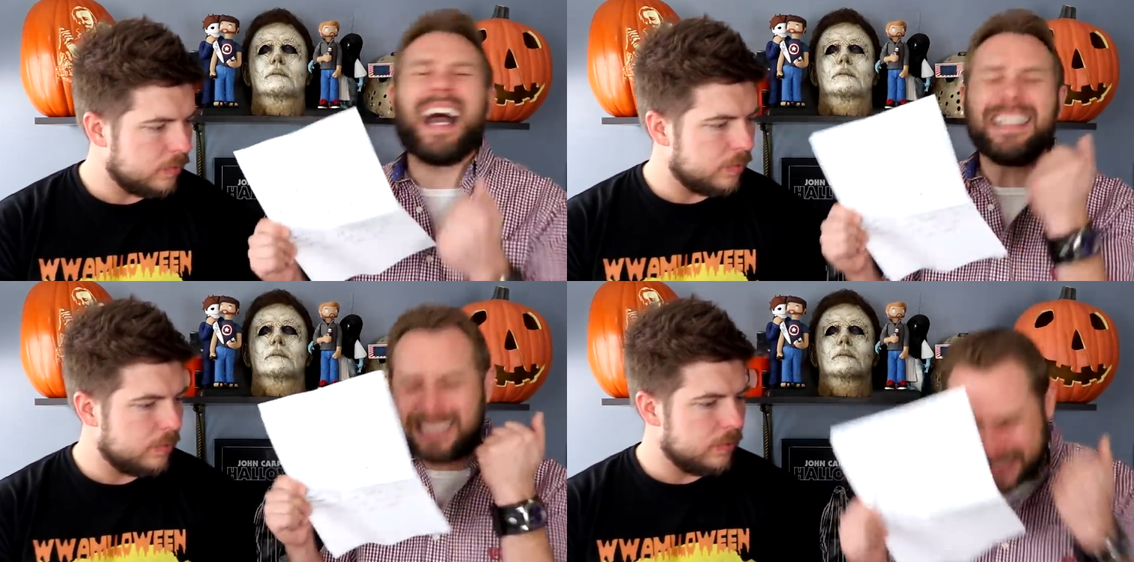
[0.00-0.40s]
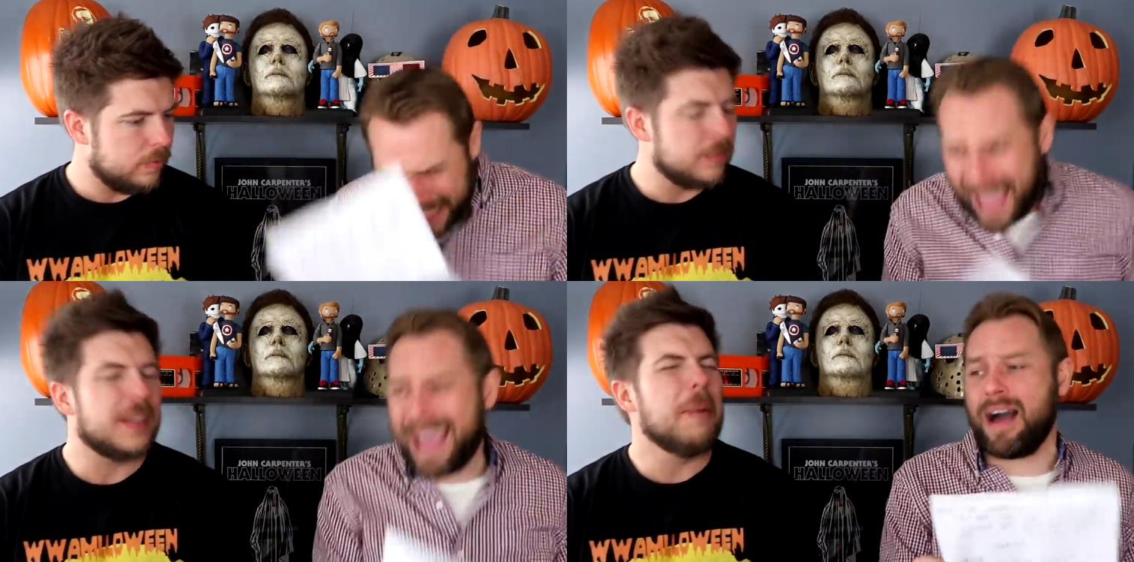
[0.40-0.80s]
Speaker 1: God
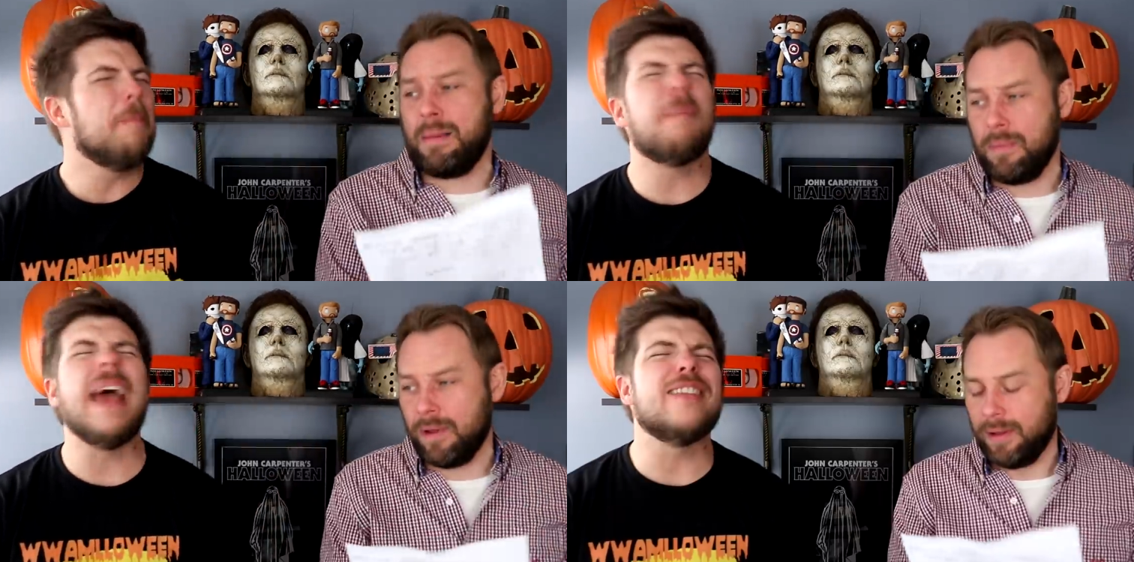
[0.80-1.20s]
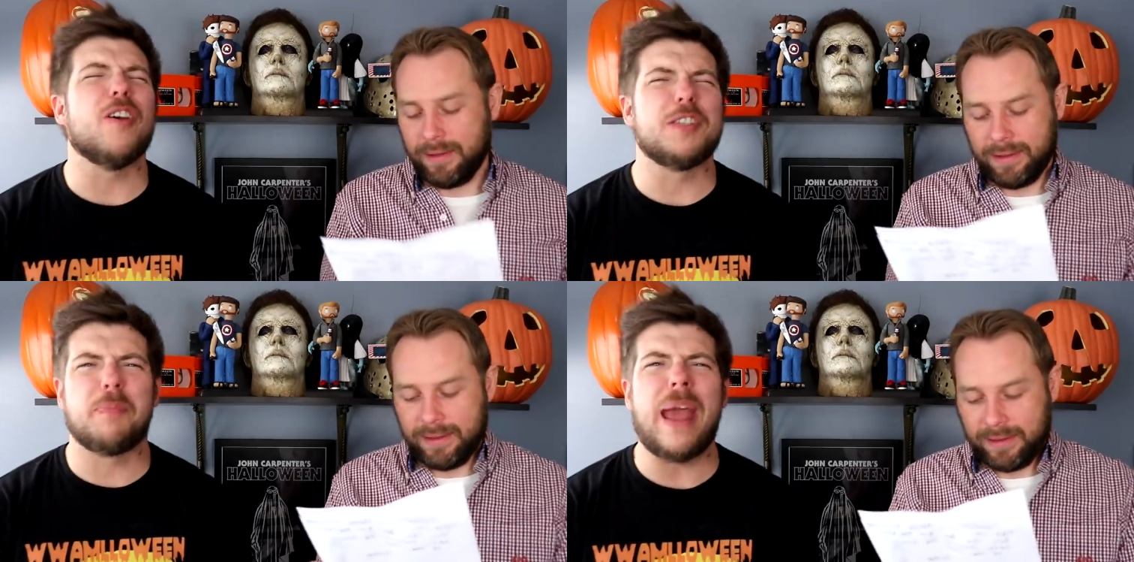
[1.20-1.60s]
damn! Bake
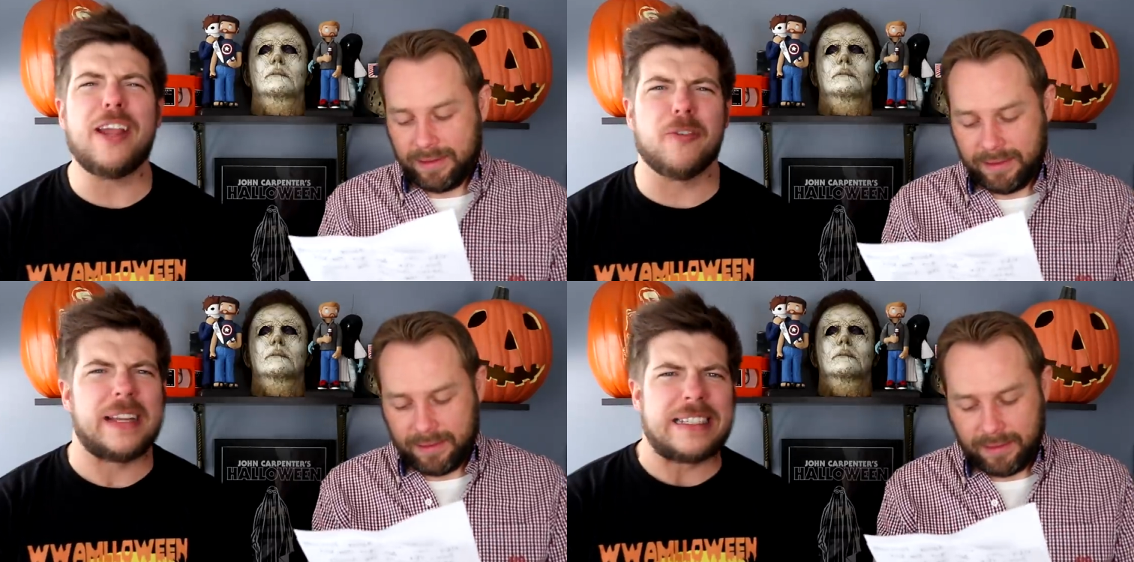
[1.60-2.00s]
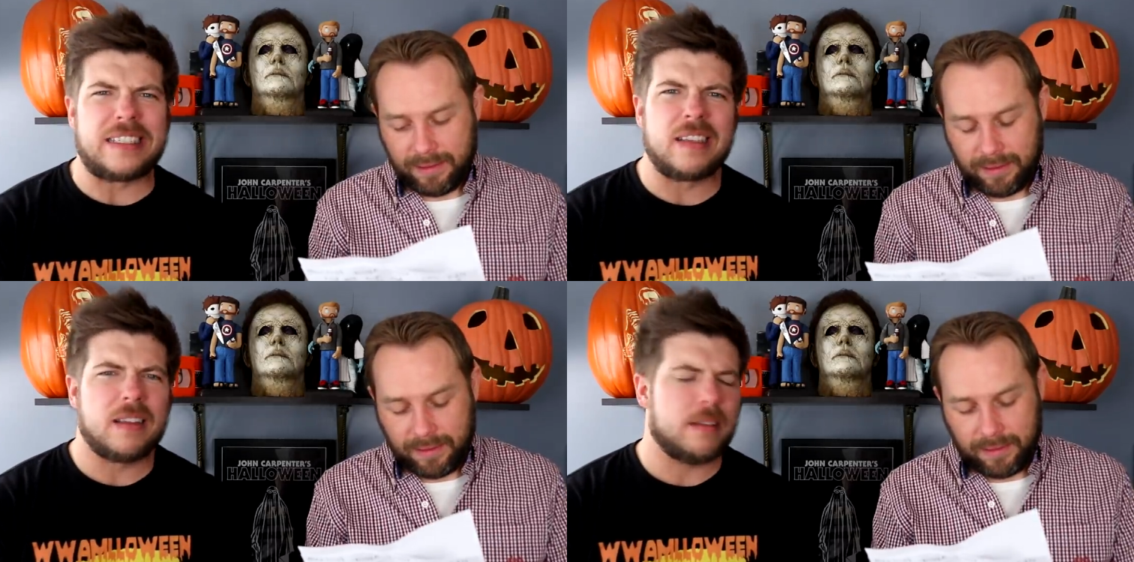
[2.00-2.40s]
those
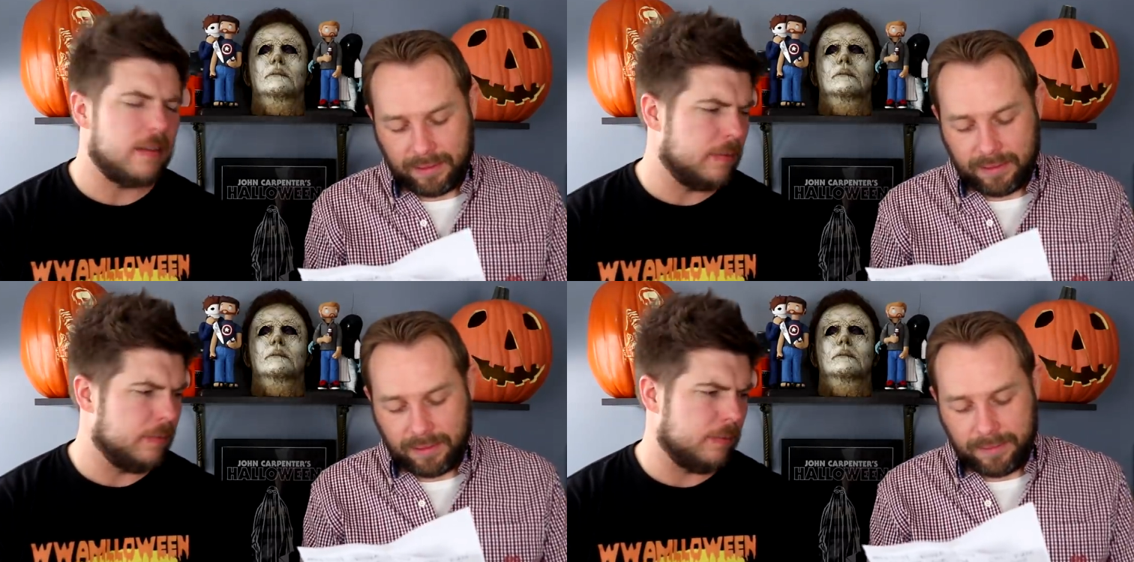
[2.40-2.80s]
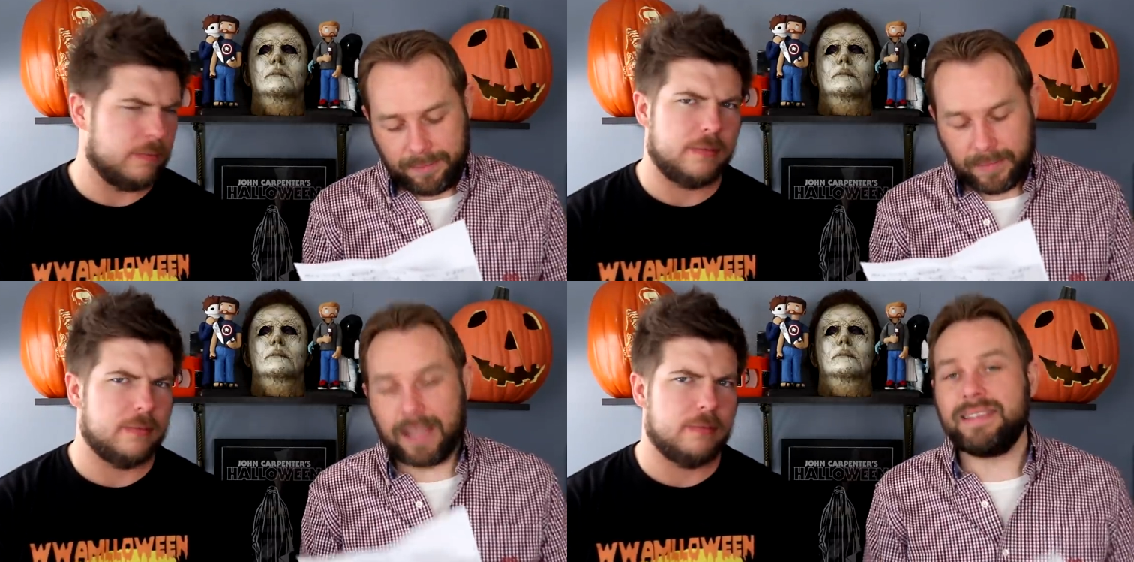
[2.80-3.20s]
bakeries.
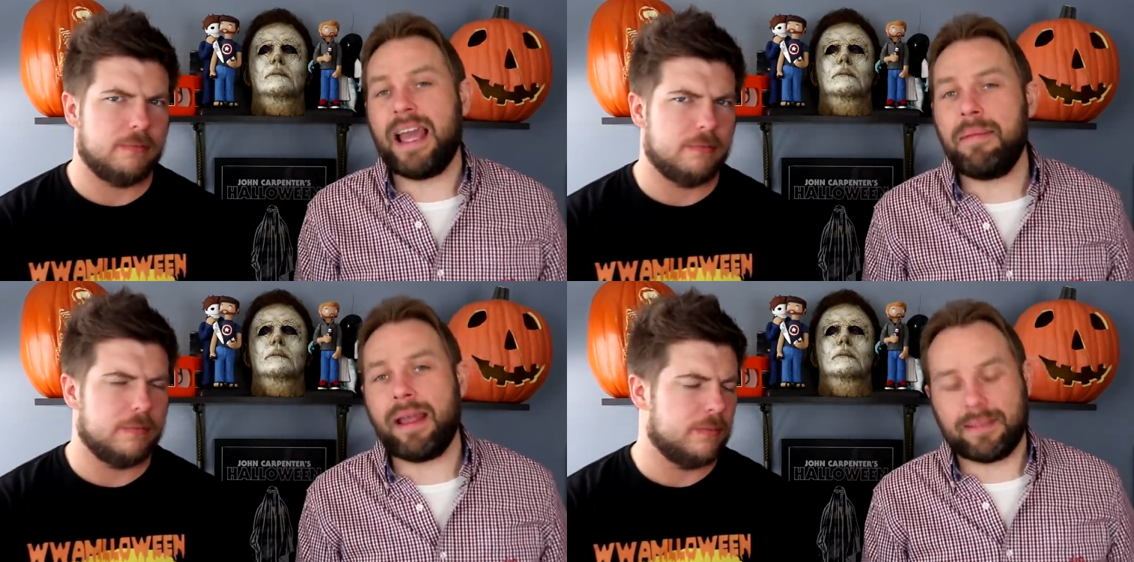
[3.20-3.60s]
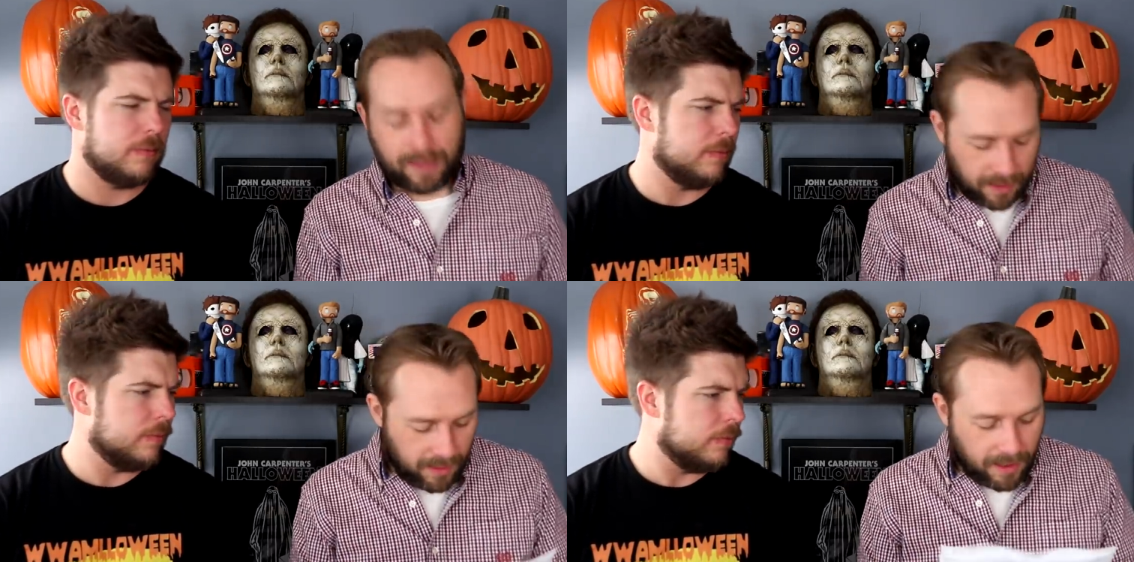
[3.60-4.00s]
God damn it.